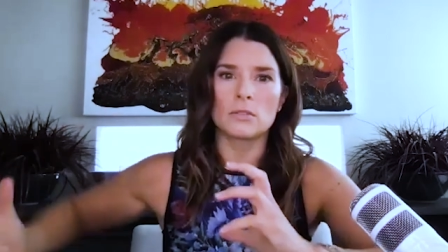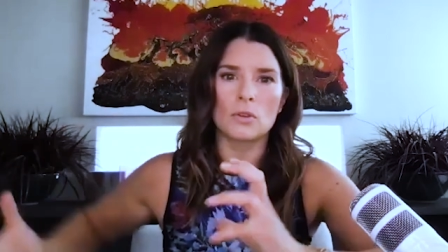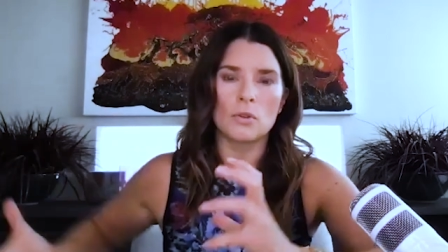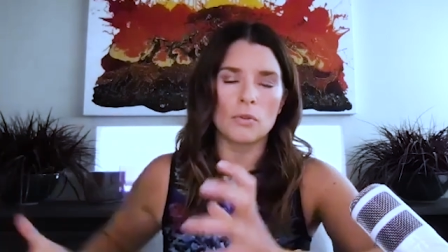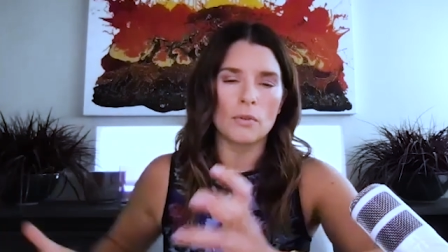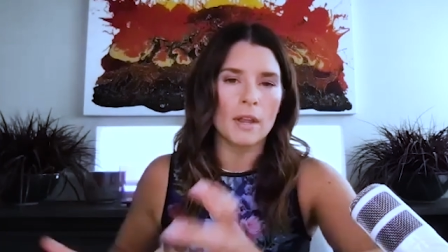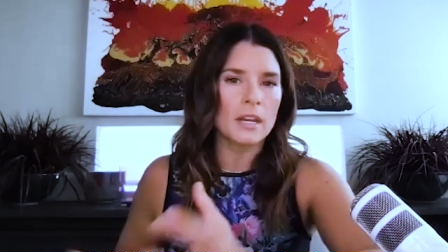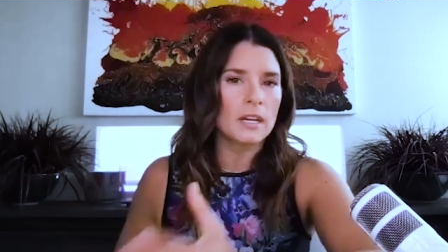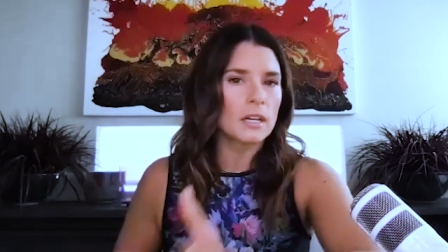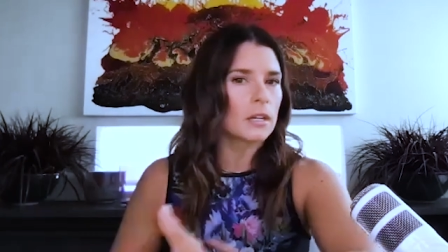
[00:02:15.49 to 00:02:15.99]

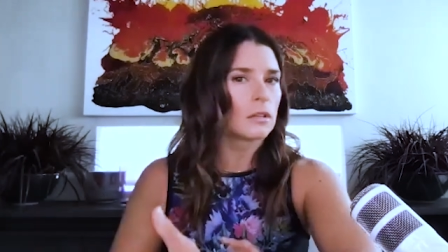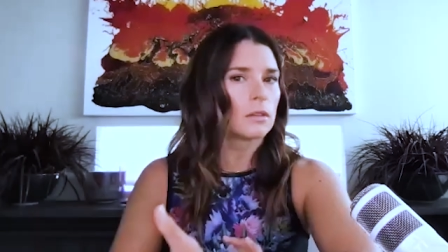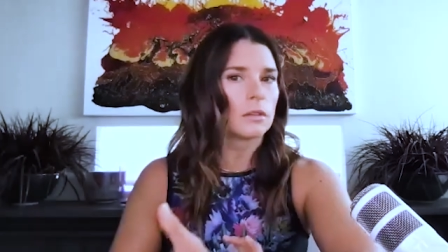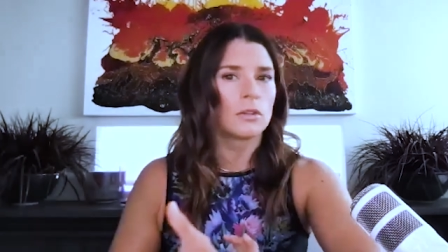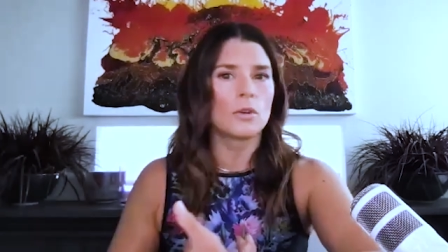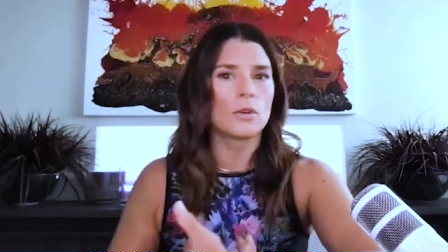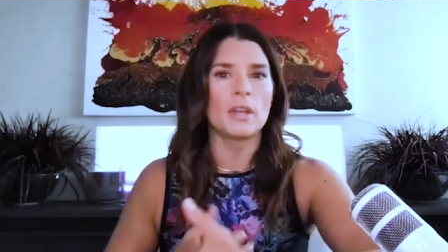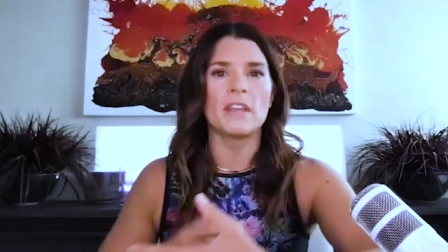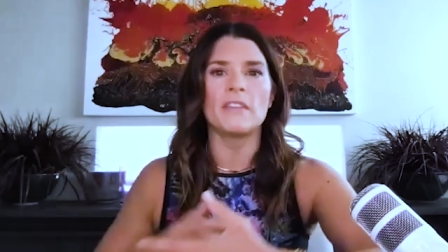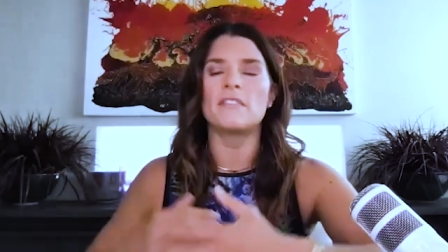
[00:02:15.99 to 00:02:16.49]
created a
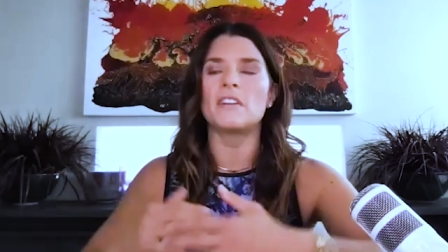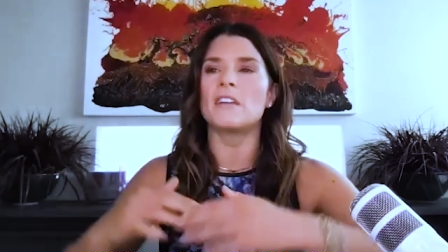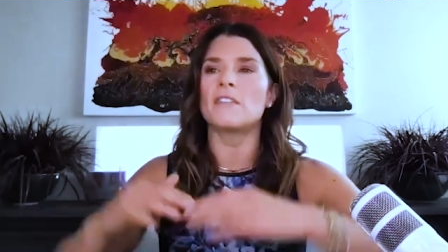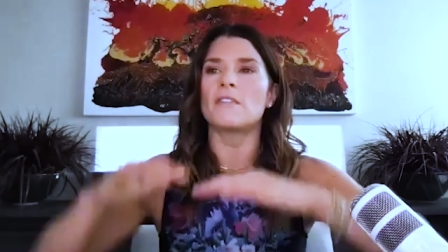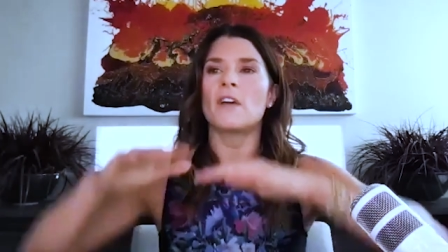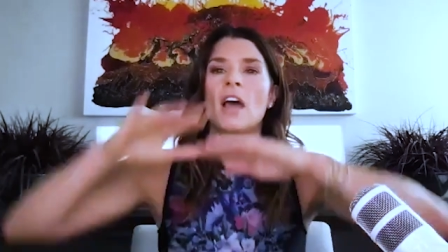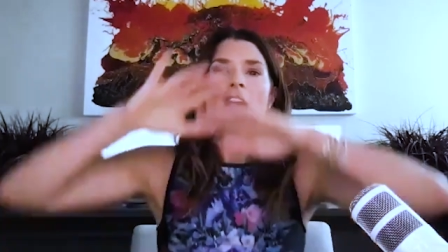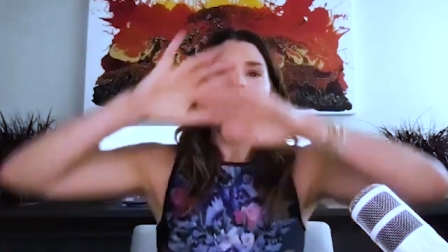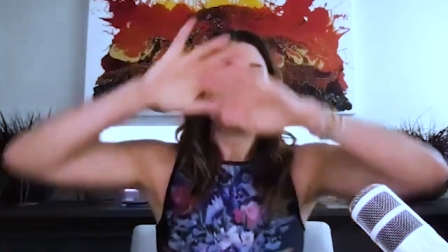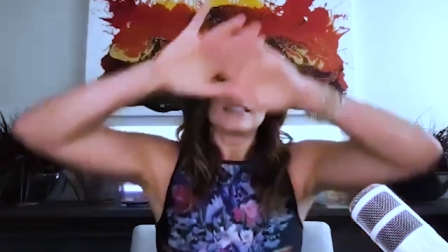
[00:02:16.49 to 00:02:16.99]
loop even
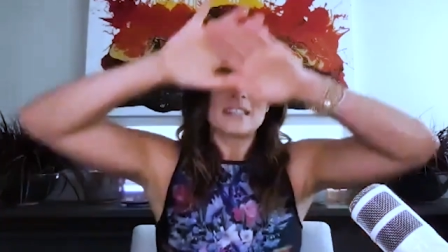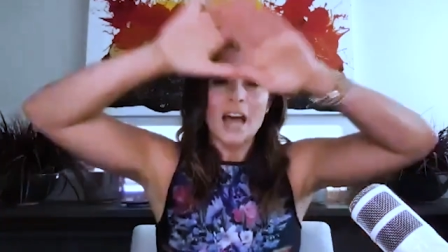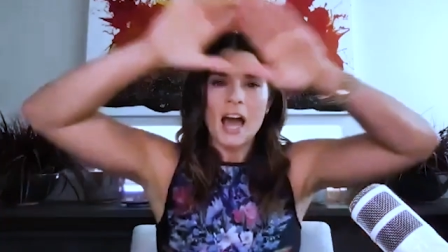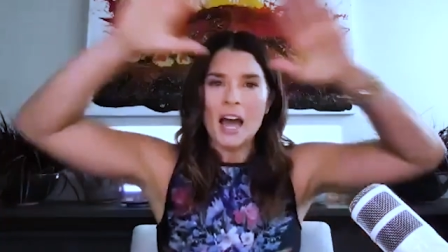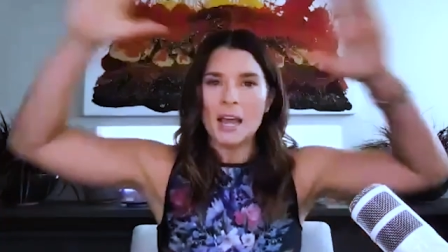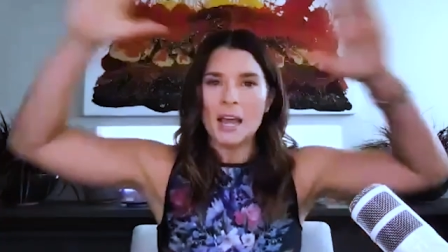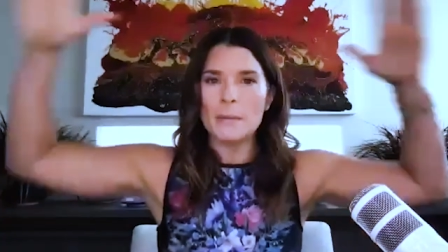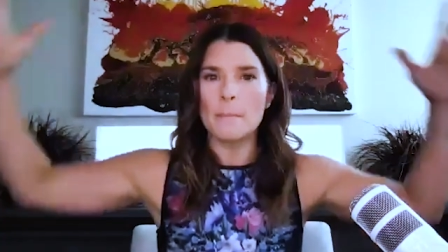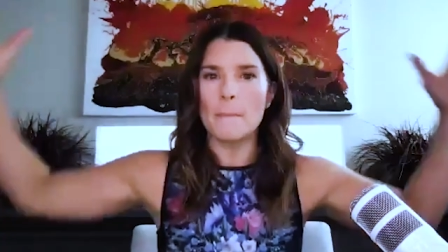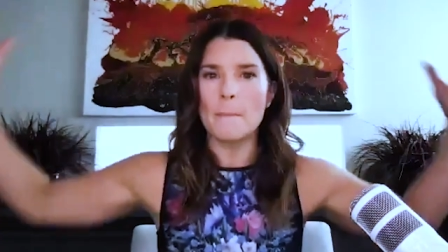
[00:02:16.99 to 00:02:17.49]
if
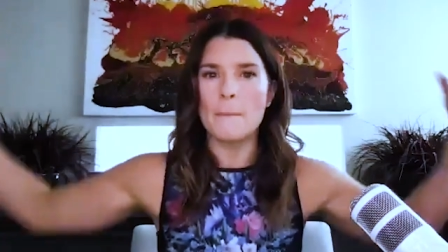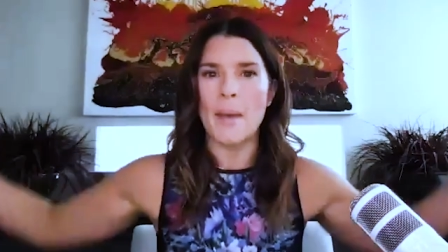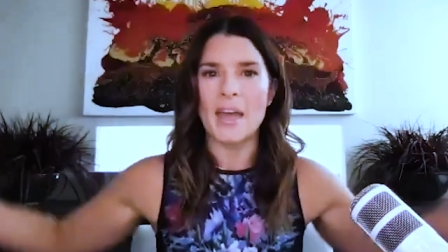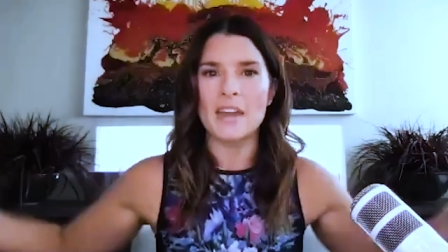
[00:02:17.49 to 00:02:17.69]
time mm-hmm.